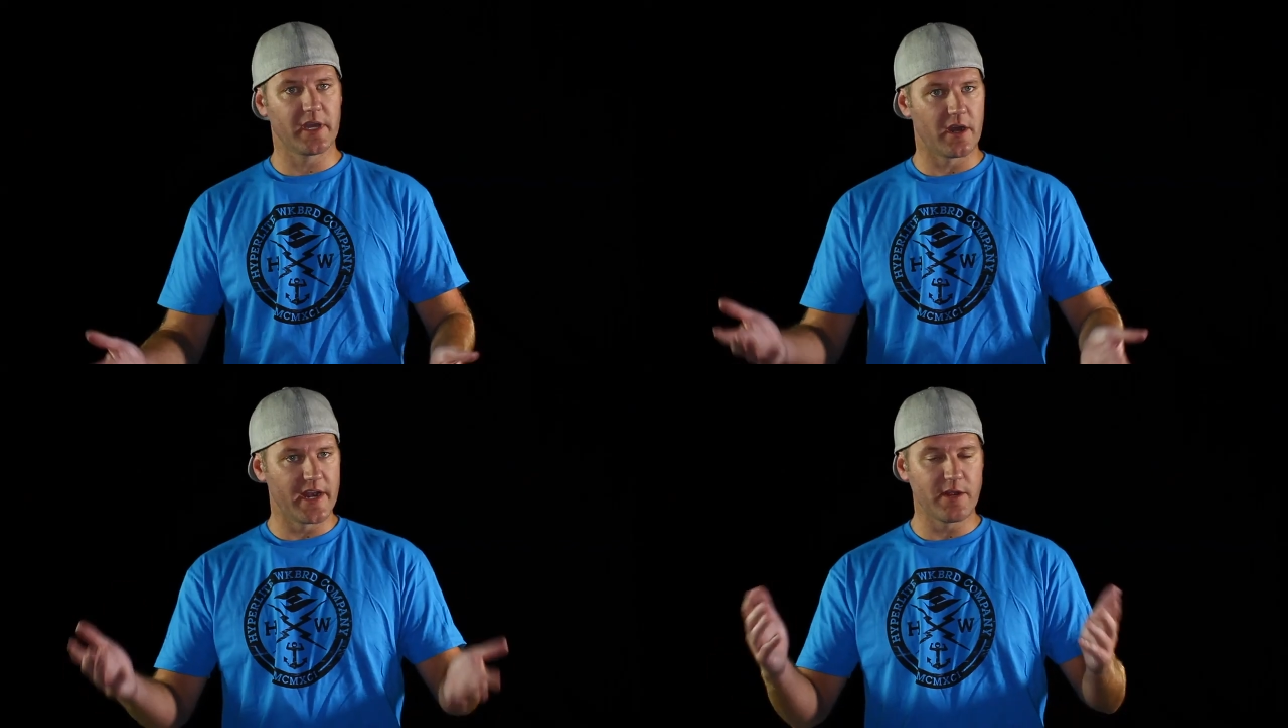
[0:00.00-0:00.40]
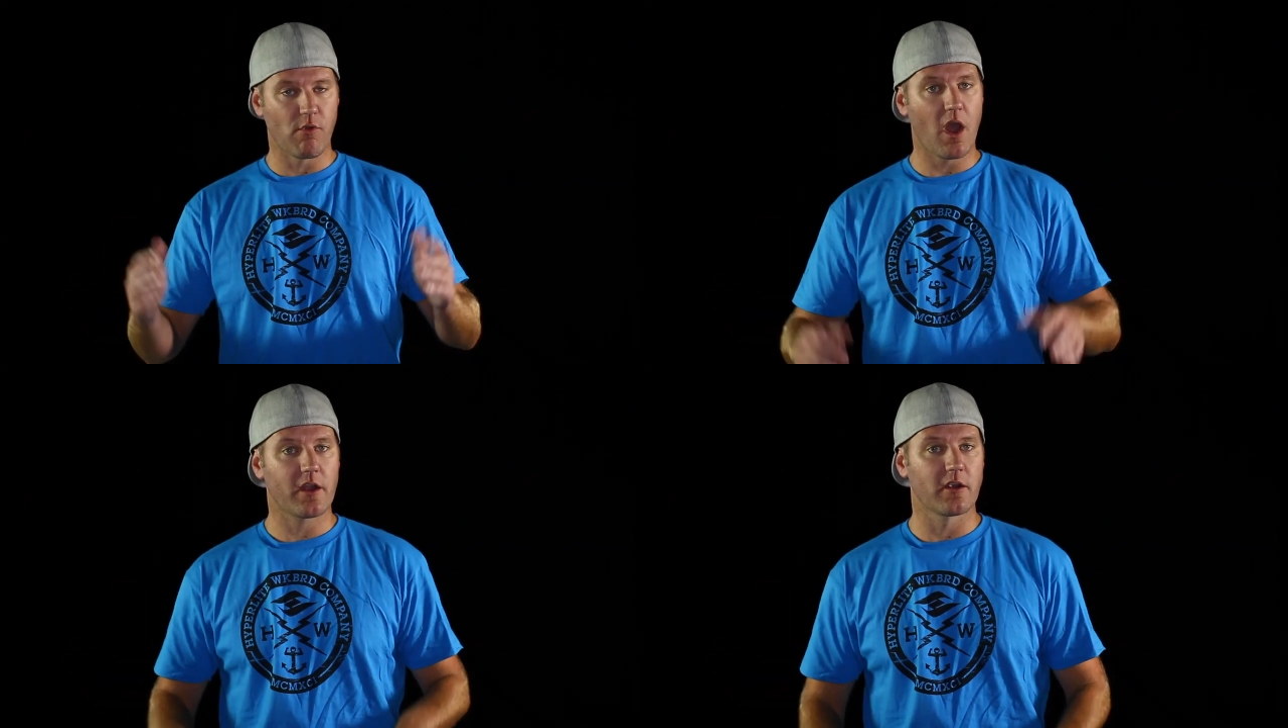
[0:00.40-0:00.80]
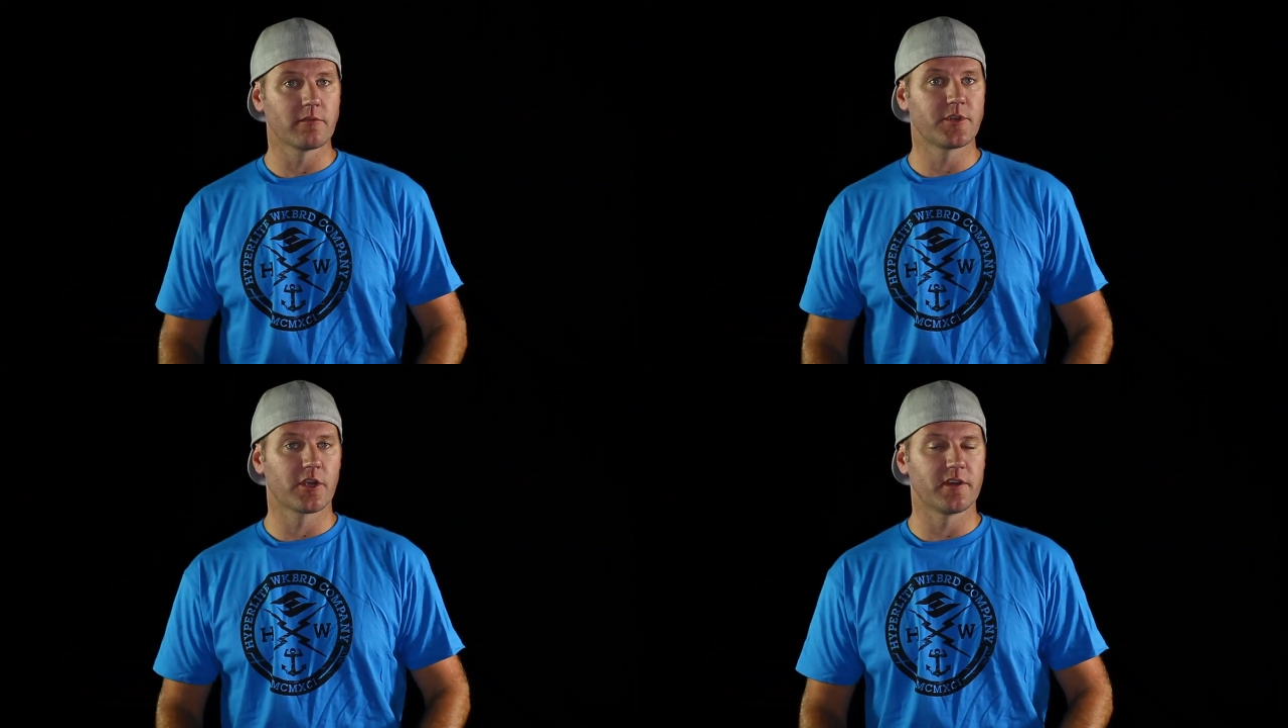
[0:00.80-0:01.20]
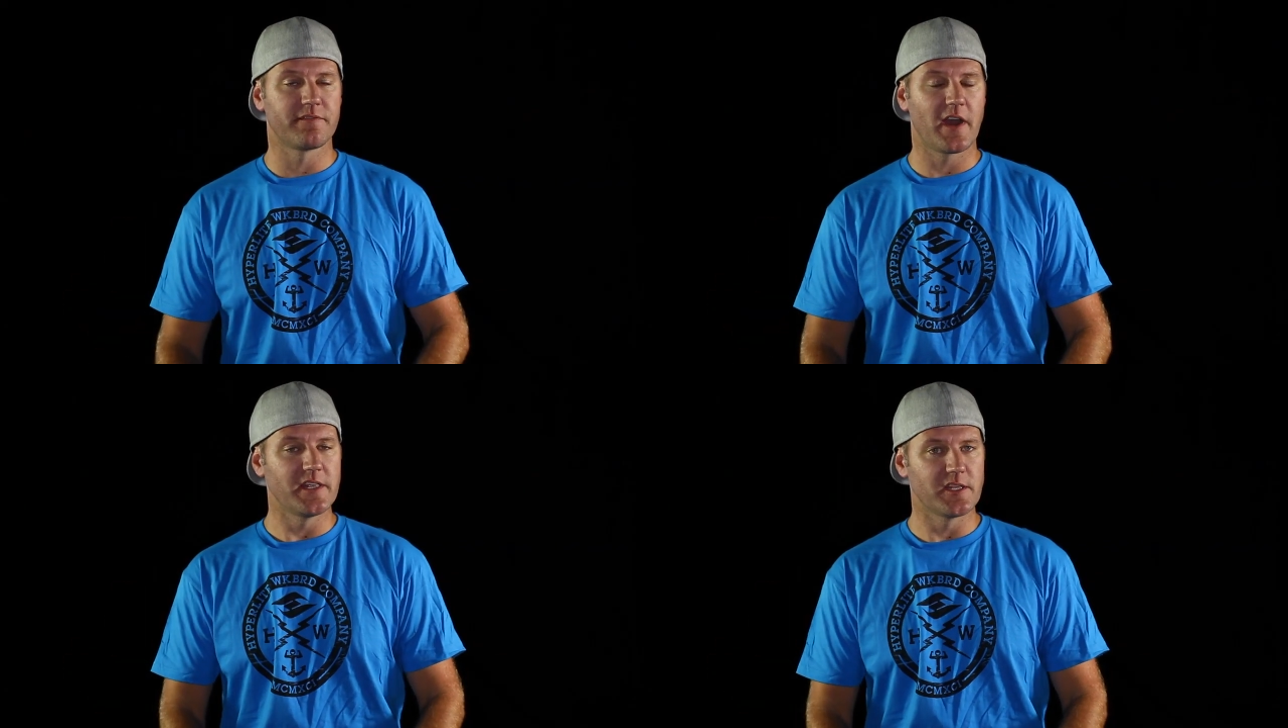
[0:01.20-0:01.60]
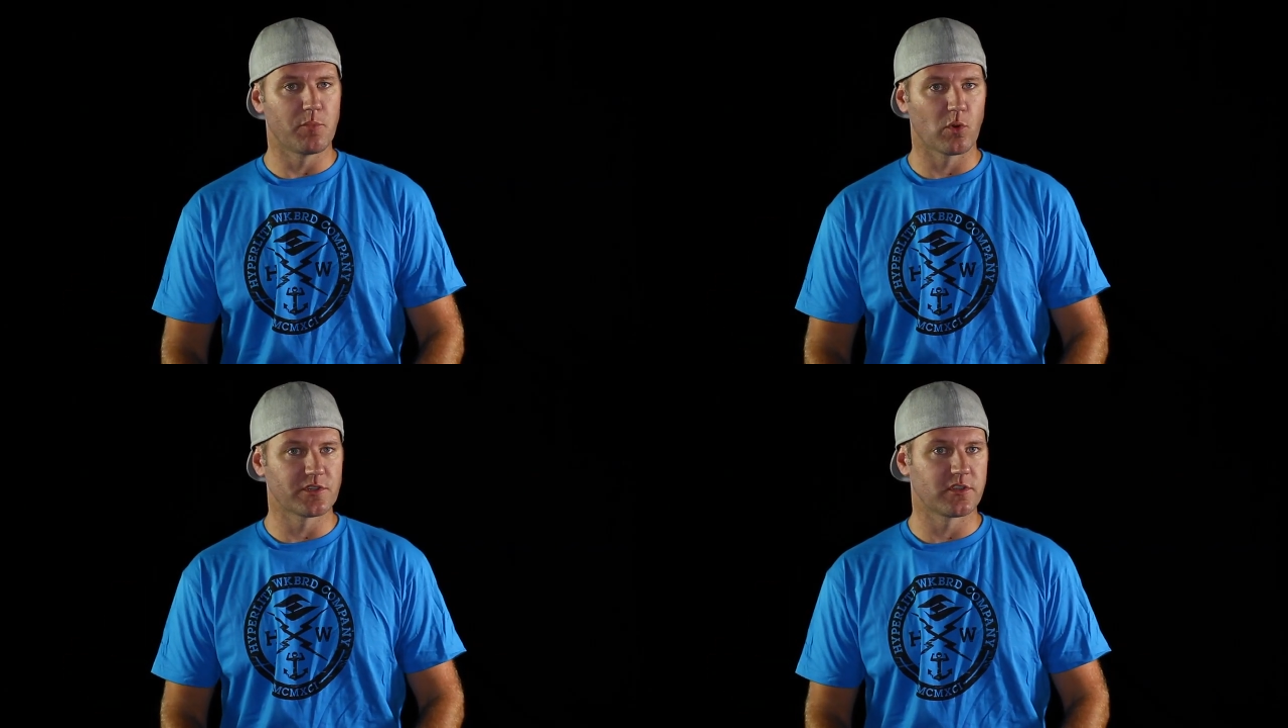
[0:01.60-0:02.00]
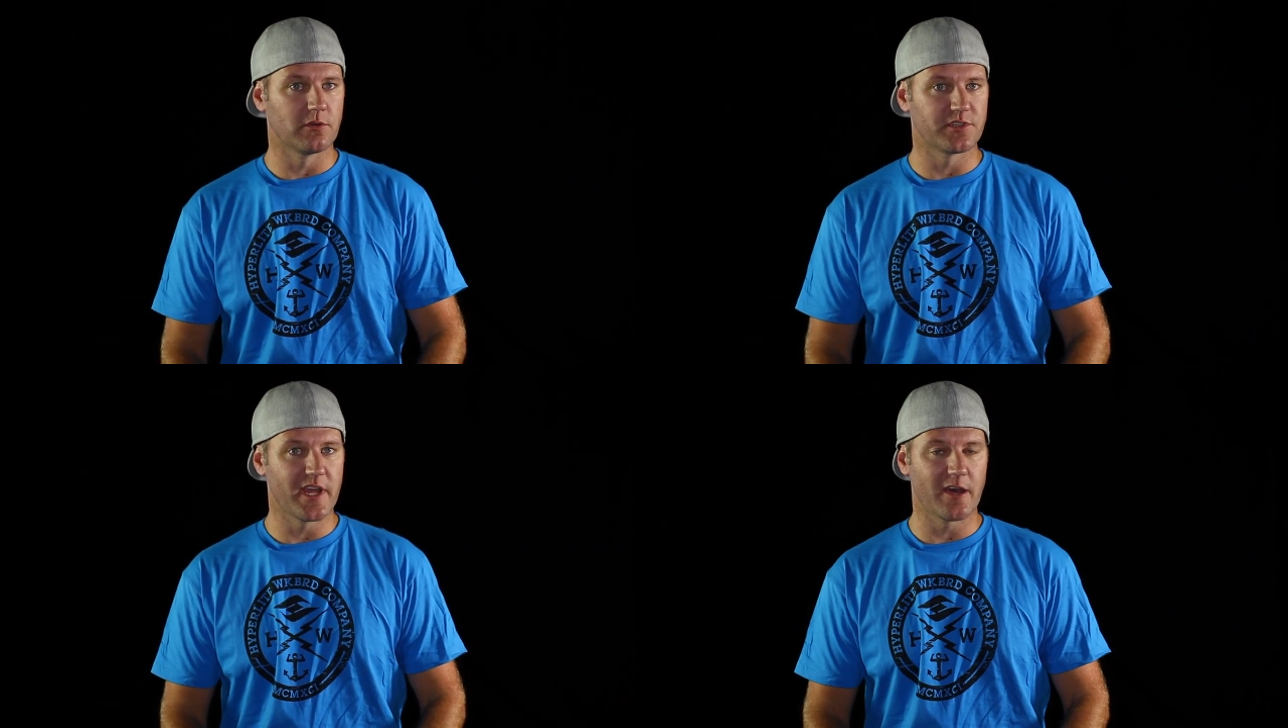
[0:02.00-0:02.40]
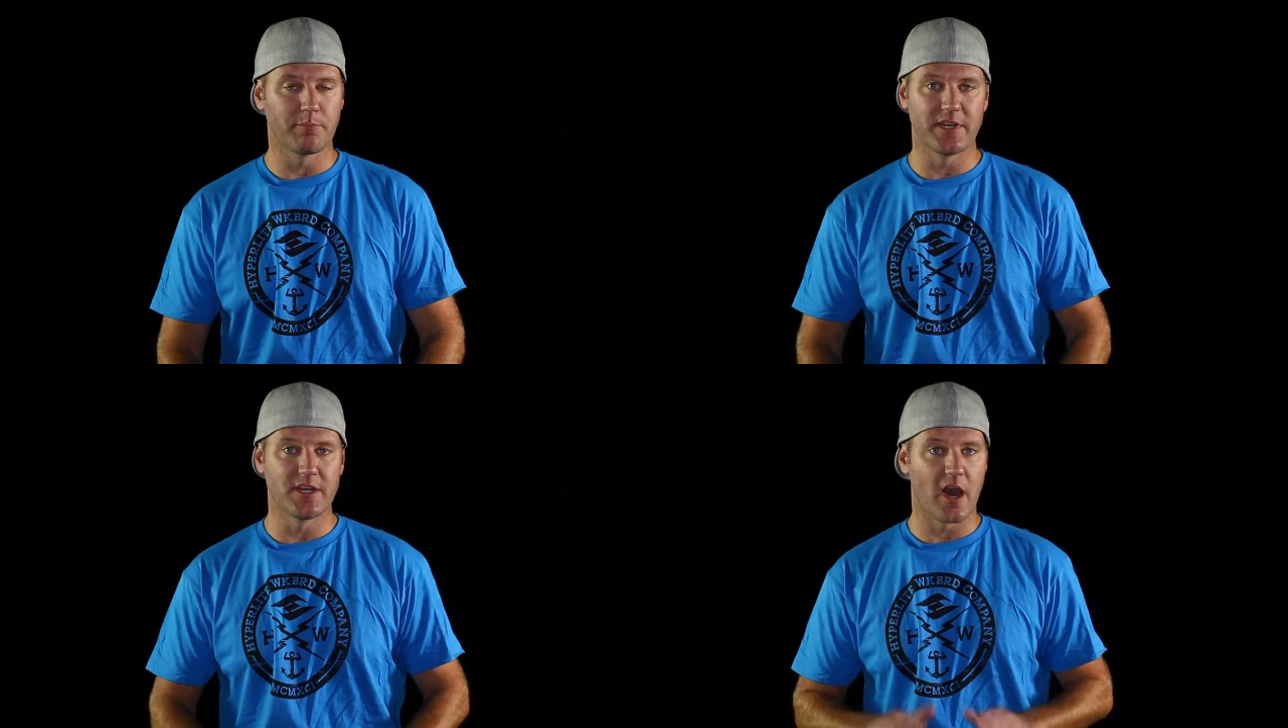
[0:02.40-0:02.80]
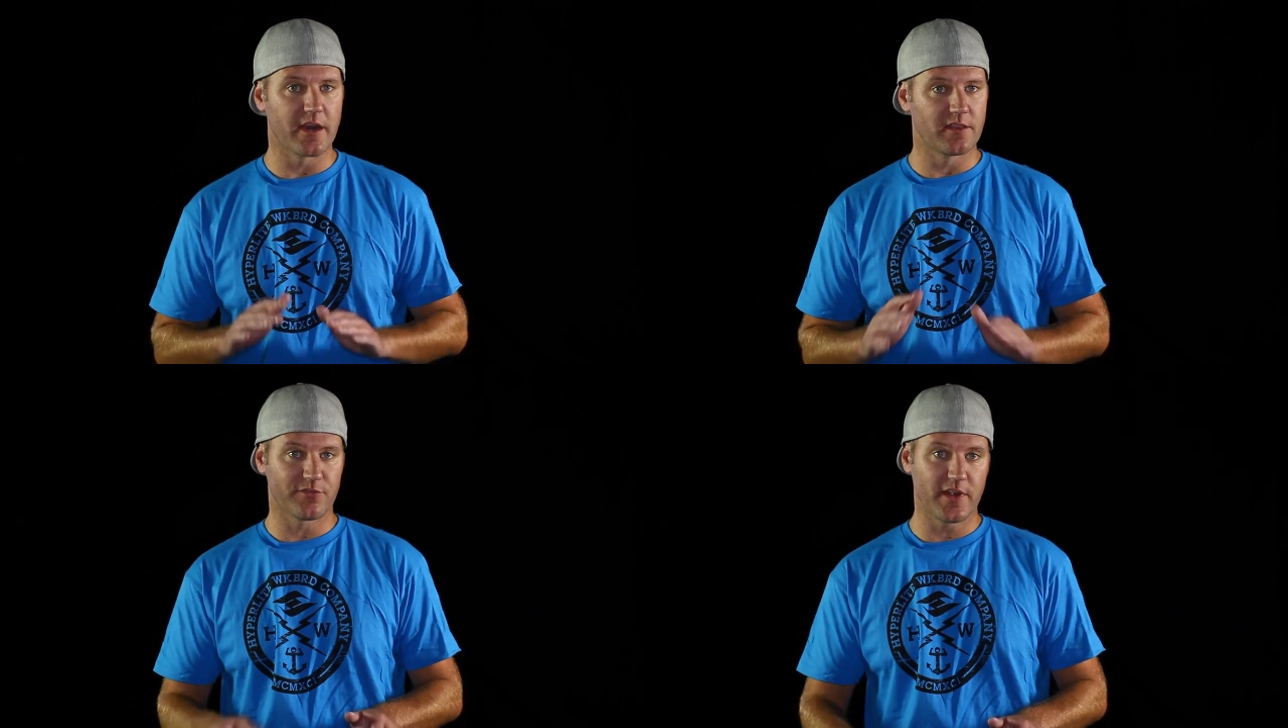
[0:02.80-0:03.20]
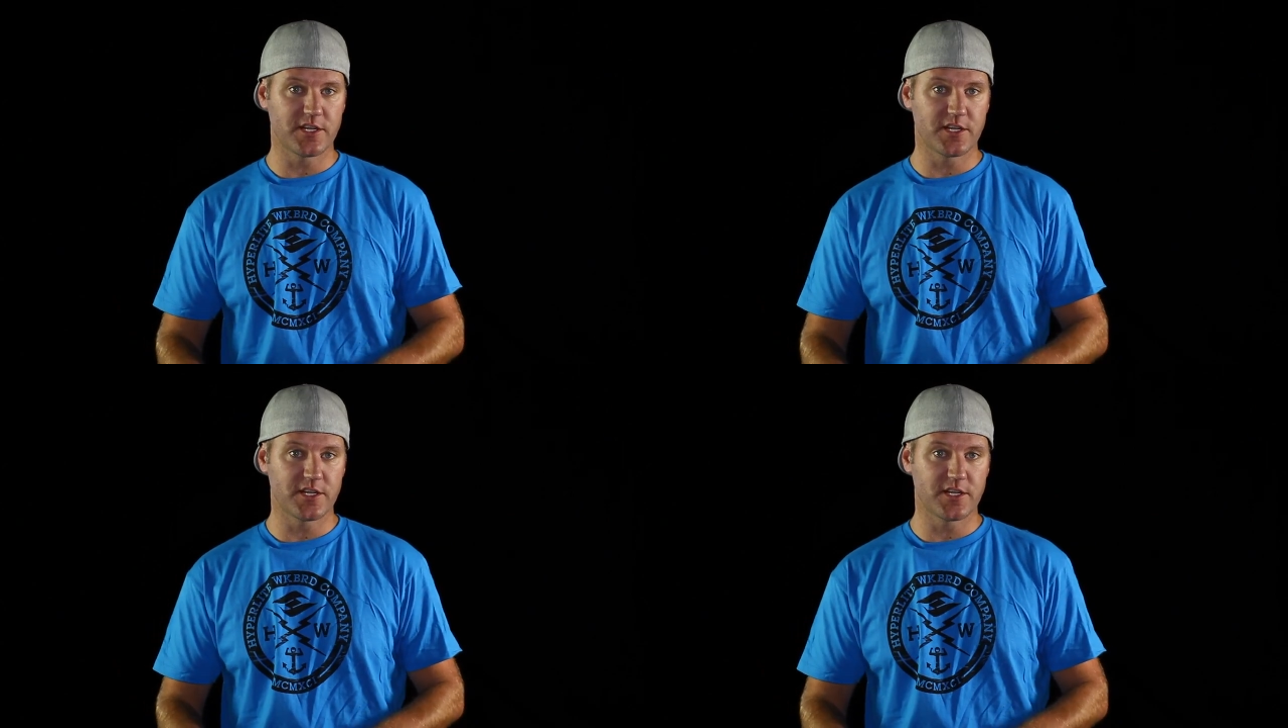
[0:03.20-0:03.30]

too big on any rocker, you're going to find that the board slows down, but not on the